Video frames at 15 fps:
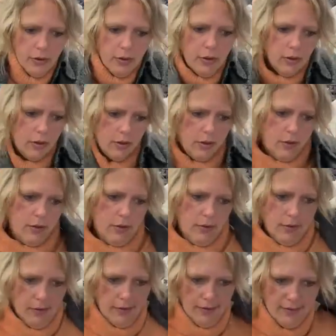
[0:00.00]

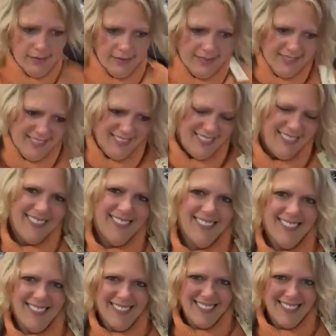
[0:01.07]
Nobody speaks.